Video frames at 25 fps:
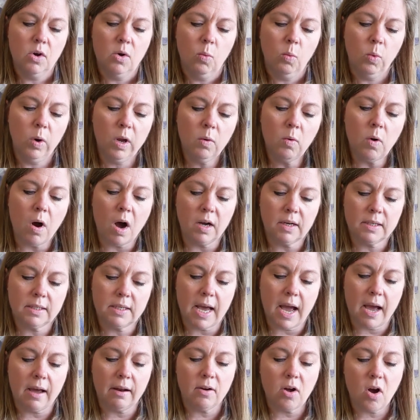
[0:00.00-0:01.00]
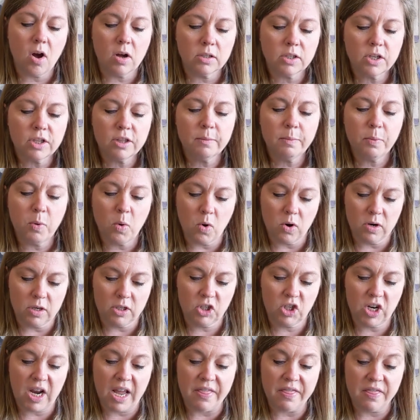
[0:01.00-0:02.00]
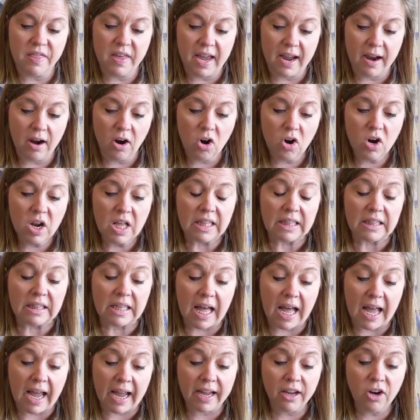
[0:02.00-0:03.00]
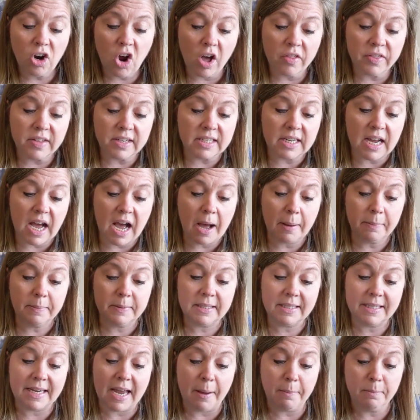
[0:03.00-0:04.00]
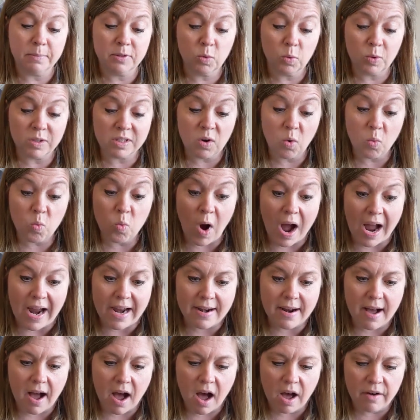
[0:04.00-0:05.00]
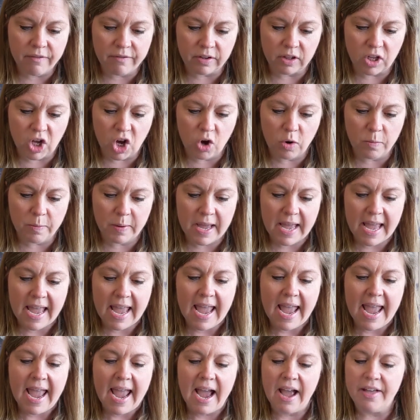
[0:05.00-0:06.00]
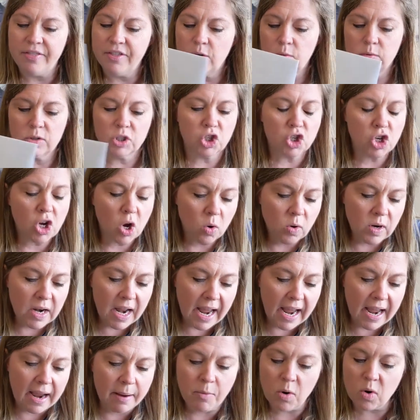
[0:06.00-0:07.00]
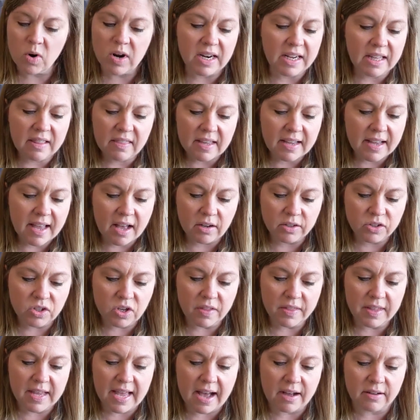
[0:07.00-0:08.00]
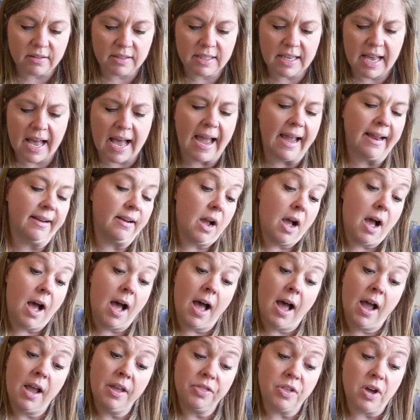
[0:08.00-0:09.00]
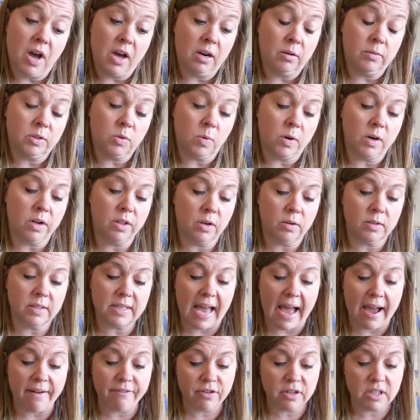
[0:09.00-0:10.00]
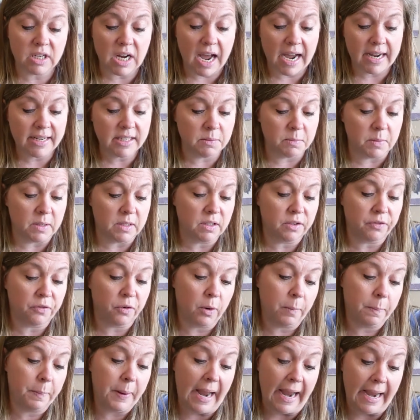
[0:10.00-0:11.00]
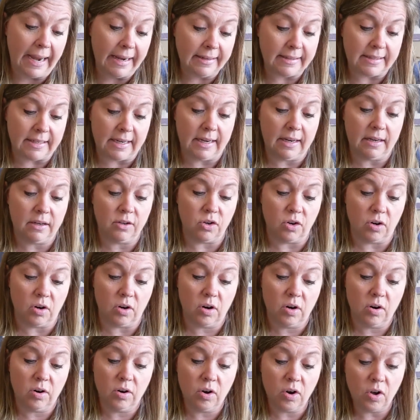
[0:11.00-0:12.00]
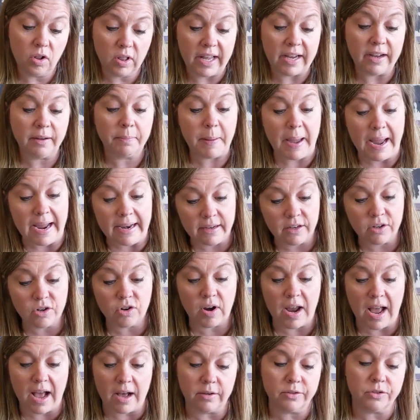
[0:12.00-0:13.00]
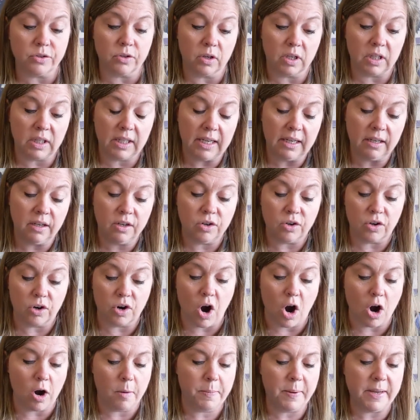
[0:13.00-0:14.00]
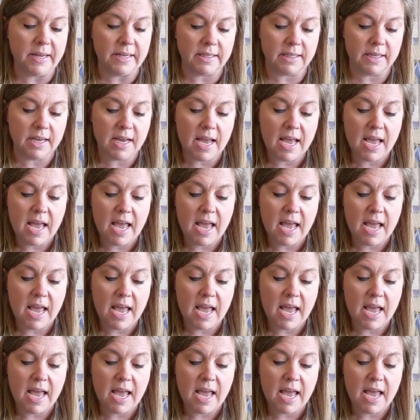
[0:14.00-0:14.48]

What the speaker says: We walked out onto the porch, and there, lying on the top steps, was a white envelope. And there was no name or anything else on the outside. I thought it was one of those advertisements for painting, like painting your house or cleaning your carpets.